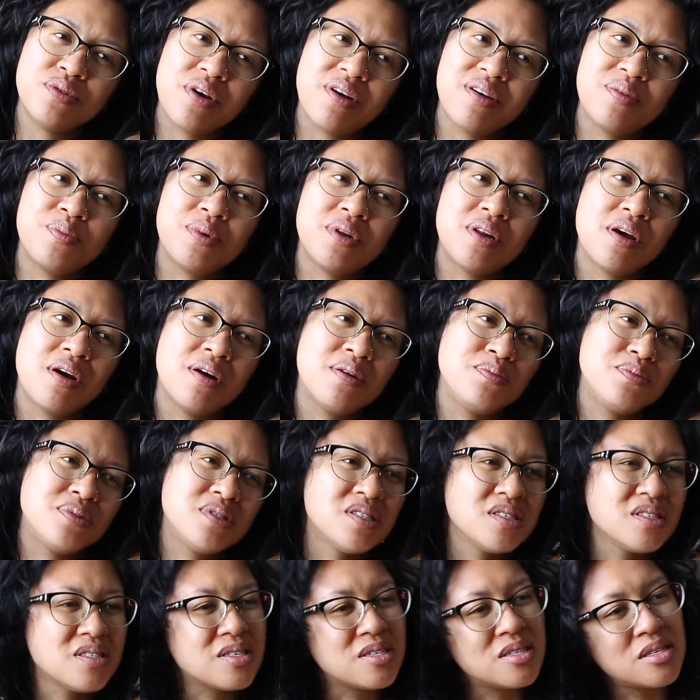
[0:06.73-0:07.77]
I've been up
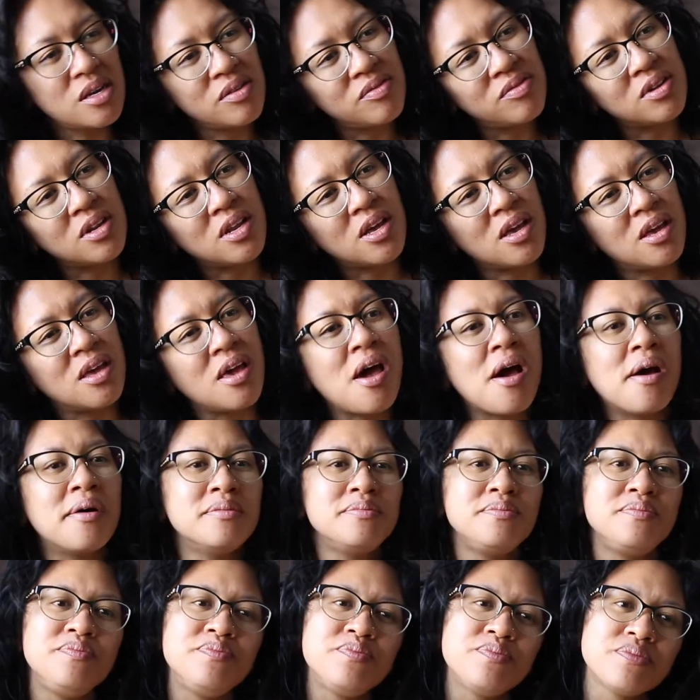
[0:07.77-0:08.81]
since 7
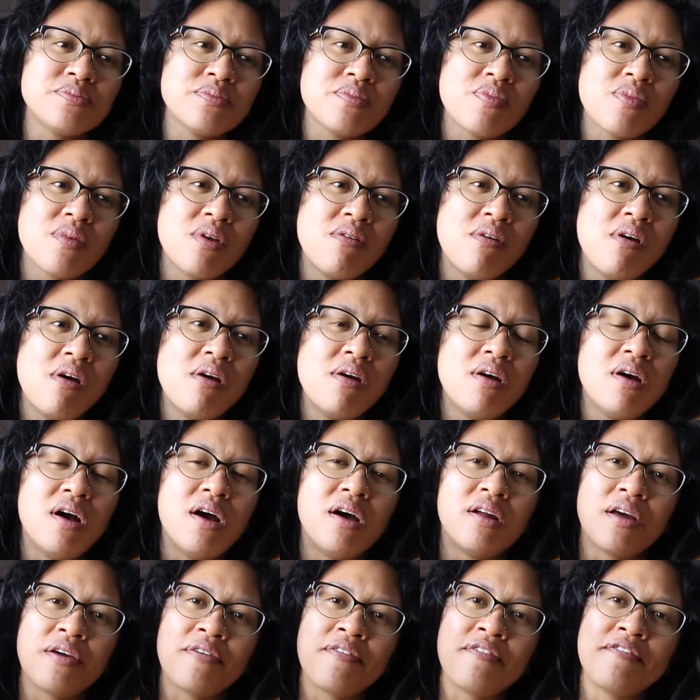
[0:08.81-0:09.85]
a.m.
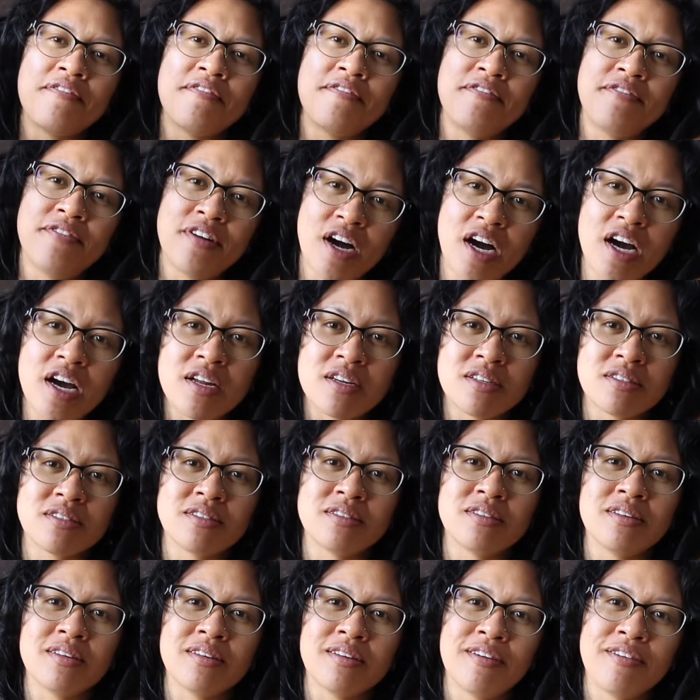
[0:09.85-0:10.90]
And I
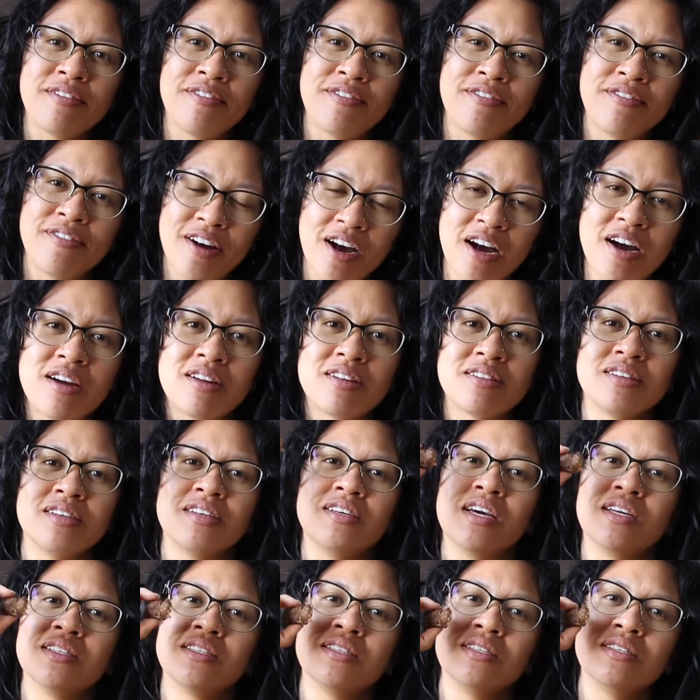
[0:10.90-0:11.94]
finally, finally
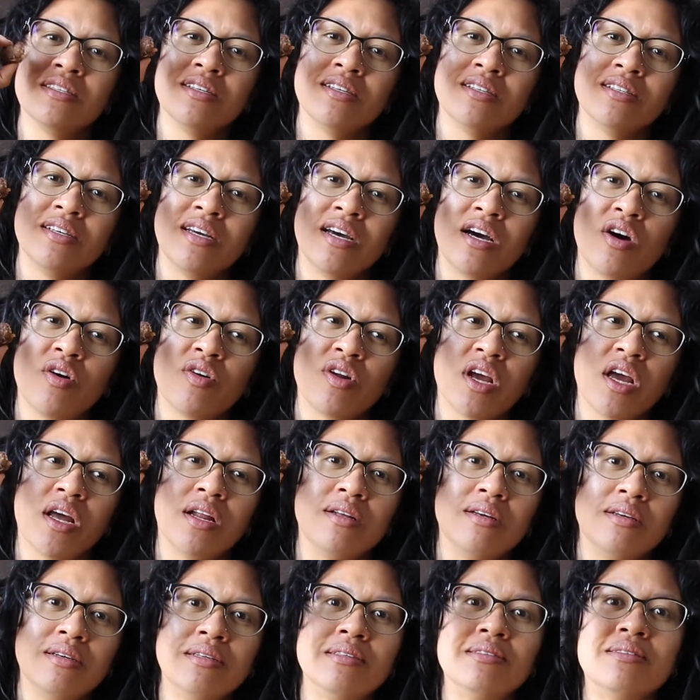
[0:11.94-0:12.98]
get to sit down
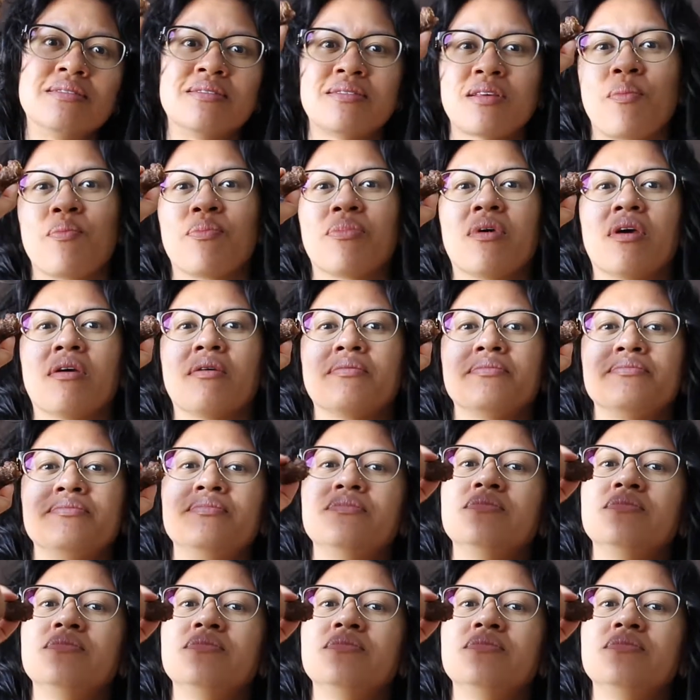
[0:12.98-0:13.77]
and eat something.